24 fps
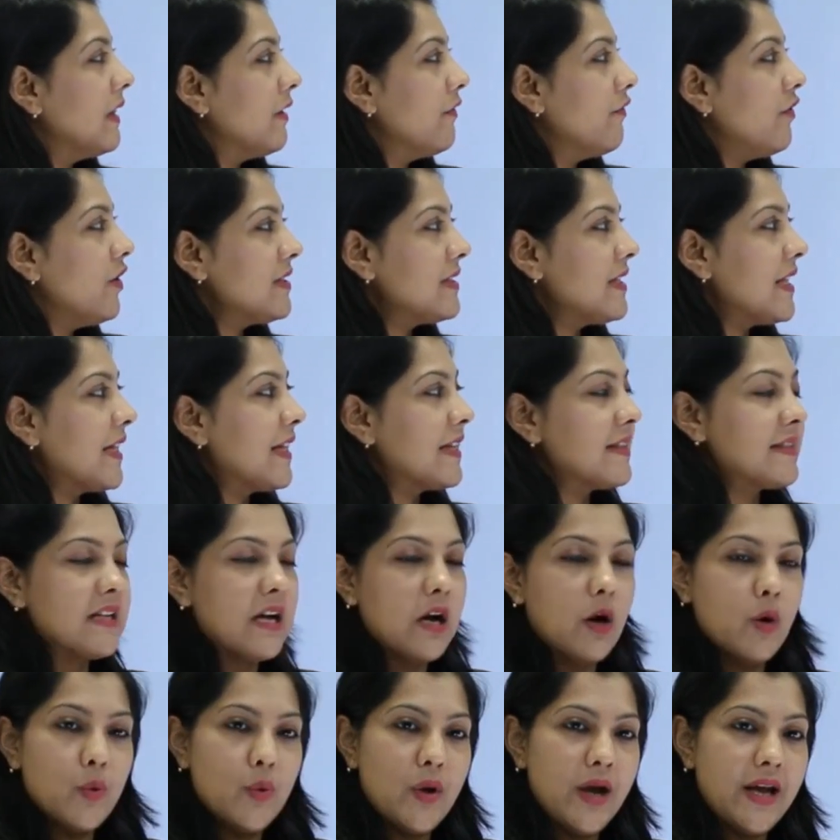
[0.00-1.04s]
First thing is
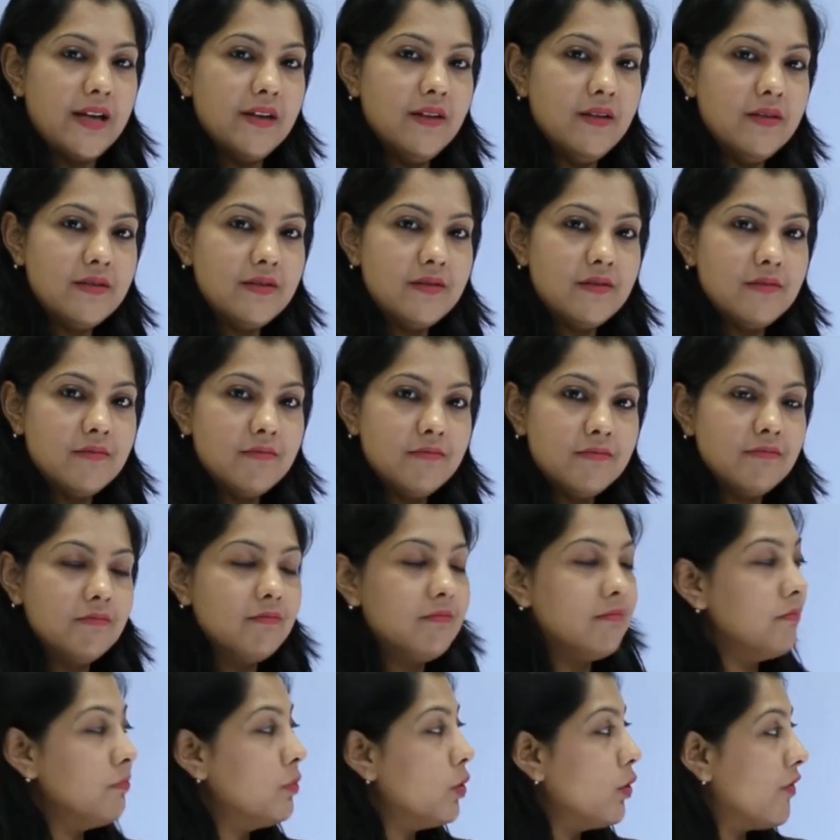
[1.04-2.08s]
awareness,
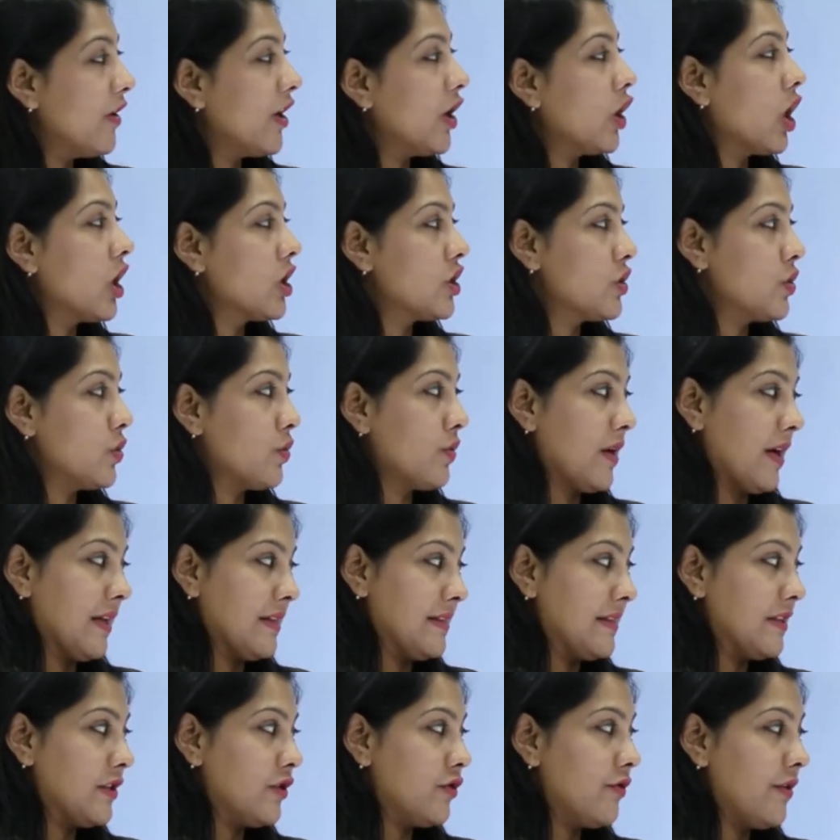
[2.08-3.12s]
moving on to
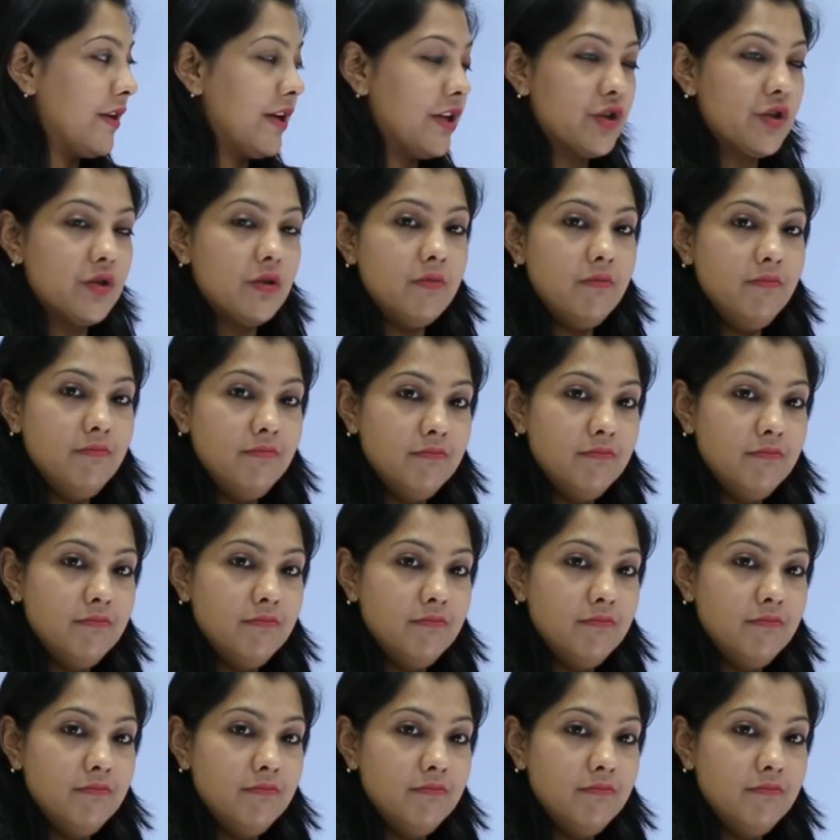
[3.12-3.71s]
consideration,